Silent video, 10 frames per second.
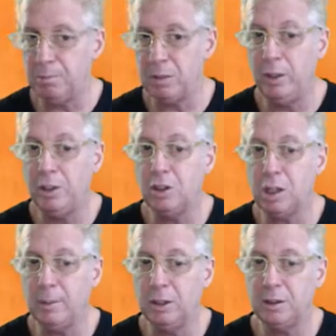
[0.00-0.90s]
but we'll talk
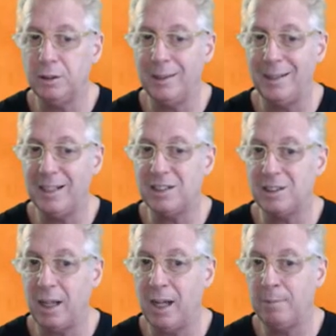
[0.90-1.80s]
about the next
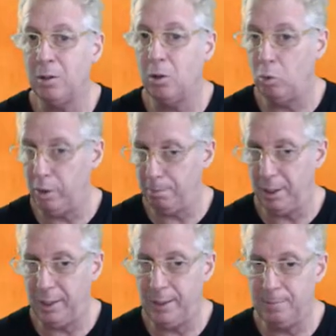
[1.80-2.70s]
time we
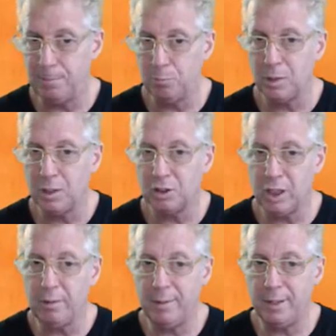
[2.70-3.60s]
play
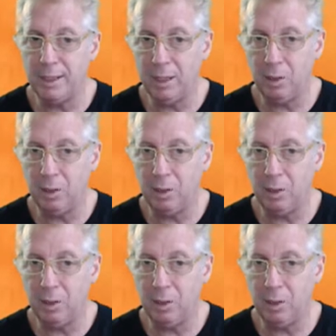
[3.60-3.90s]
Tribal Mania.